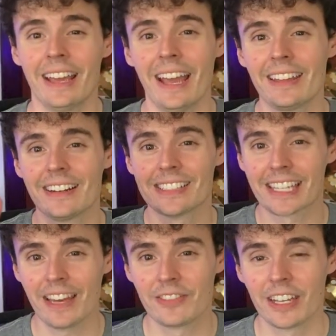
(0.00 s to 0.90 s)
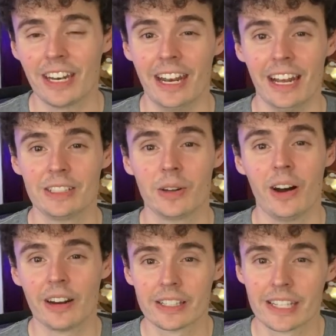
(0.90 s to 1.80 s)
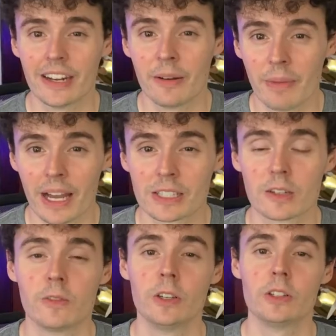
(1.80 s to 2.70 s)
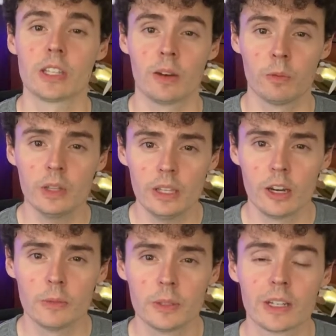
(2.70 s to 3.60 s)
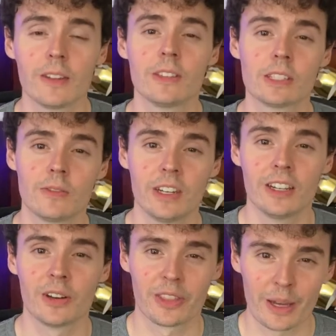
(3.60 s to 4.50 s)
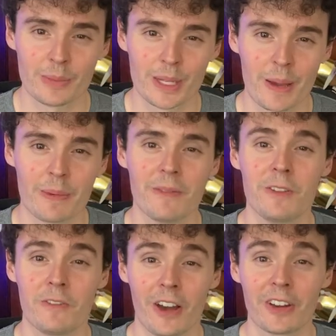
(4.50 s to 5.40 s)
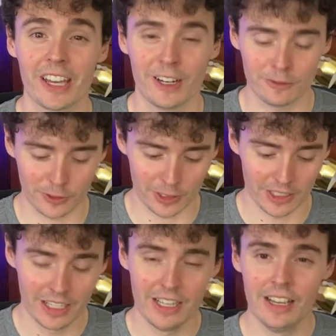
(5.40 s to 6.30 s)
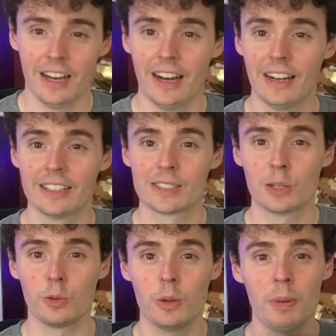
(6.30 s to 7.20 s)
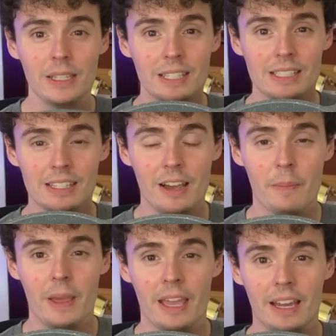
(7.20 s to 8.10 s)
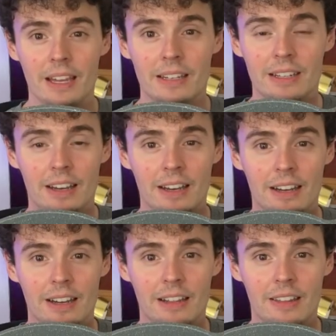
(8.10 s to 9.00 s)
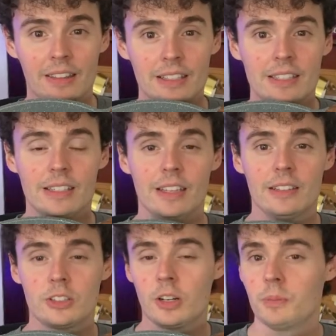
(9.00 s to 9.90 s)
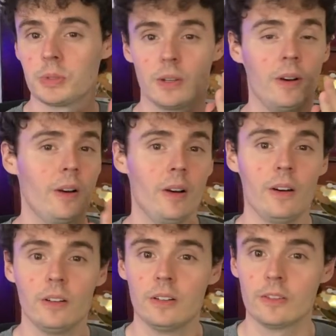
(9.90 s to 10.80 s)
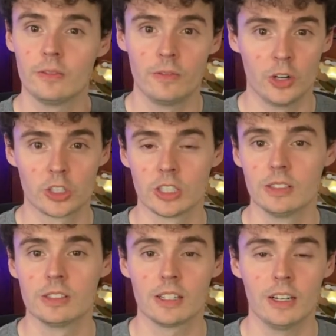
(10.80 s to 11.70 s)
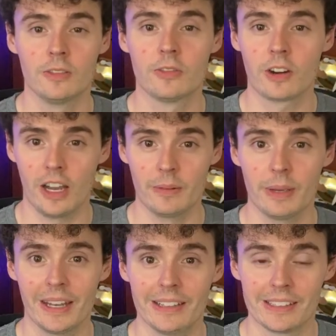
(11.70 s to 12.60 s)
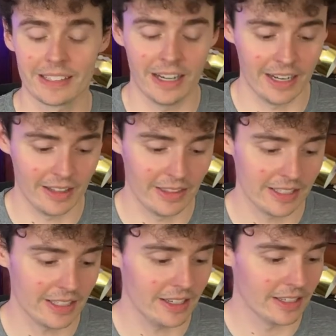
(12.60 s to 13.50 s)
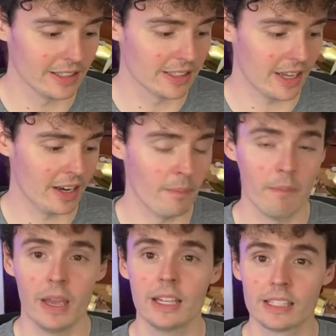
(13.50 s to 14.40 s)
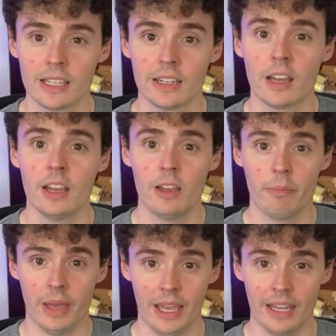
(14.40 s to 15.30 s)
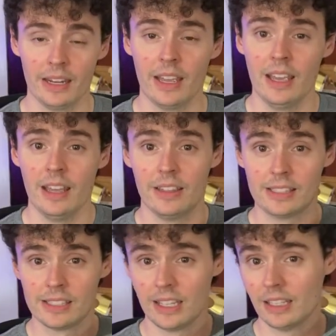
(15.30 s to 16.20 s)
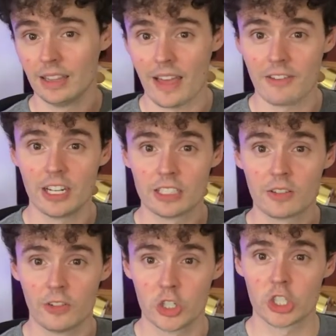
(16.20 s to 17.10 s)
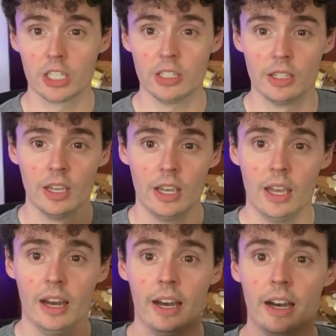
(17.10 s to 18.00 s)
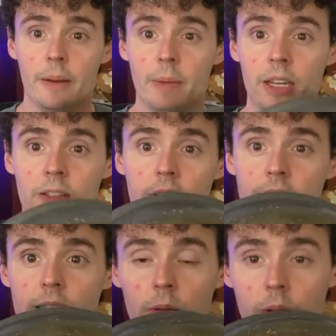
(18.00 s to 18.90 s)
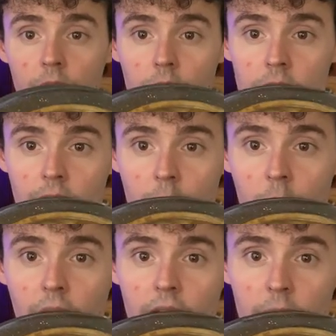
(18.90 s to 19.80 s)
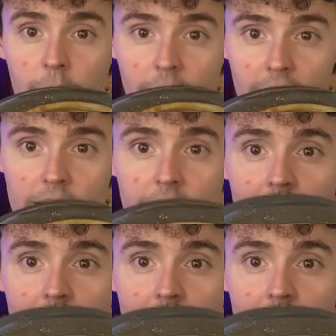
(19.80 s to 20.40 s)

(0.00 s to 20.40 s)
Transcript: Hey there, it's Kevin, and I do honest and unbiased reviews and really hope you'll give this video a thumbs up if you found it helpful. Uh, so we picked this up and uh, this trumps all versions of frying pans. Uh, this is an amazing pan. This is the 11 inch version um, and you can see we've used it quite a bit